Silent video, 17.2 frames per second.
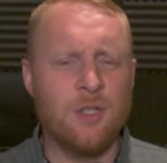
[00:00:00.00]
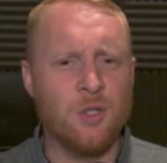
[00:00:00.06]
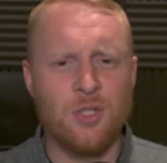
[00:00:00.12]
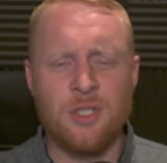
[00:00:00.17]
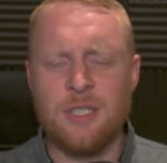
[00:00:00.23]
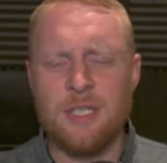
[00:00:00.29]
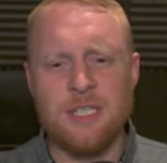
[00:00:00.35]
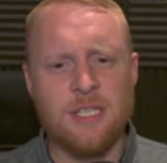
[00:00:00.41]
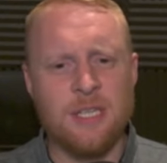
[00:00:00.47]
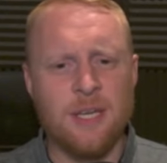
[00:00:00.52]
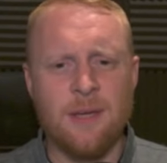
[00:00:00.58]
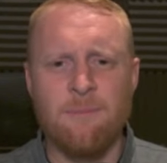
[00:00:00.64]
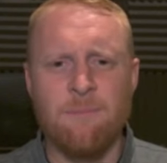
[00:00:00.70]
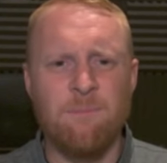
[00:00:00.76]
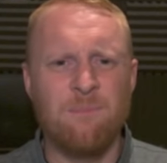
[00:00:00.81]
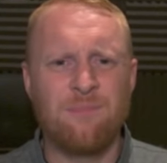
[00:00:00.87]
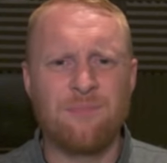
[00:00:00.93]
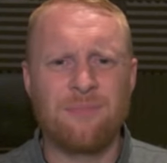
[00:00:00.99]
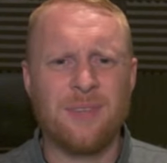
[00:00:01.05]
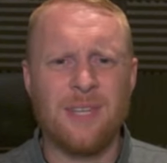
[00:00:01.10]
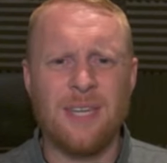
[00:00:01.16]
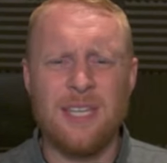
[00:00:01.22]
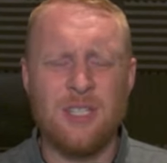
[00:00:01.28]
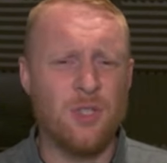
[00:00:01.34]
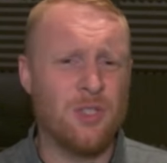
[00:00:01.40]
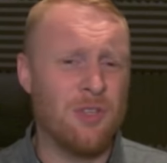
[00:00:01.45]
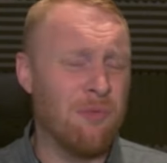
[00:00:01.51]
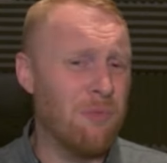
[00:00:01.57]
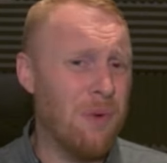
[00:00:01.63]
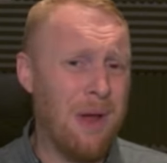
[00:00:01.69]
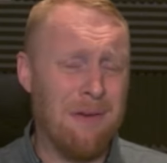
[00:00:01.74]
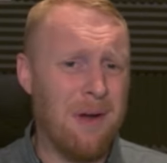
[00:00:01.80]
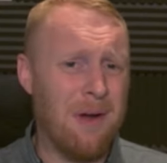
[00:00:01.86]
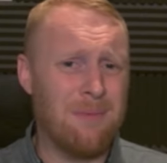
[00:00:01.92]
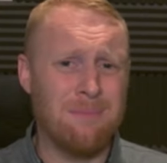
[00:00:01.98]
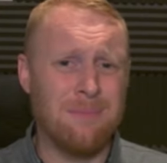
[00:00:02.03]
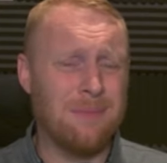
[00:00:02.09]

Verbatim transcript: just is, um, it's just a, a